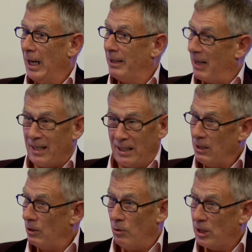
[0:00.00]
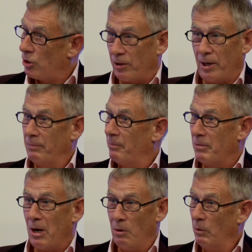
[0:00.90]
They didn't know each other,
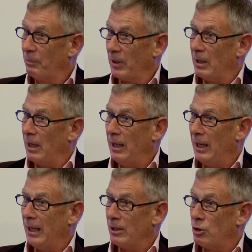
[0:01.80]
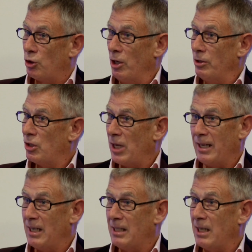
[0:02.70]
no. John said
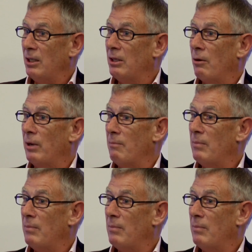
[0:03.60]
he didn't know him,